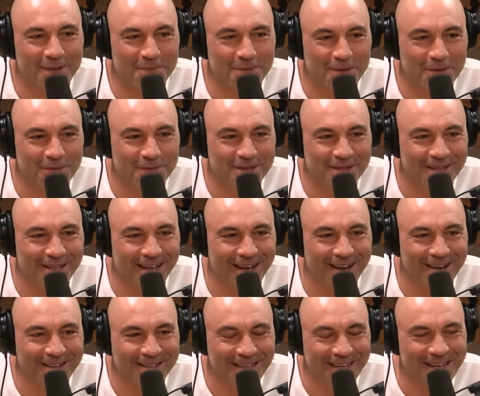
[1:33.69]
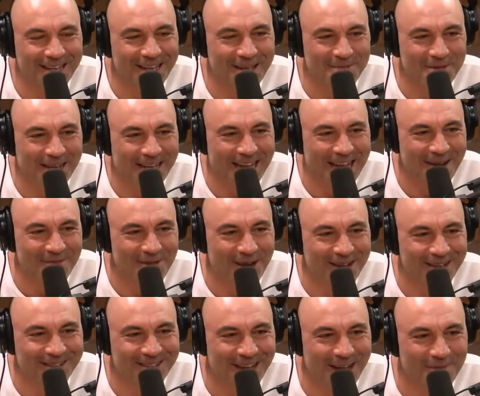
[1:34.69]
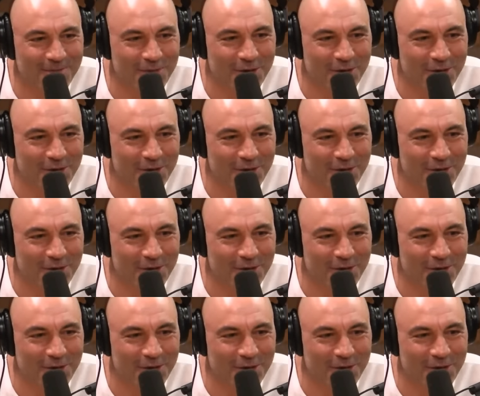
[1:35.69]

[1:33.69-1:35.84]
media, and we can't wait to show it to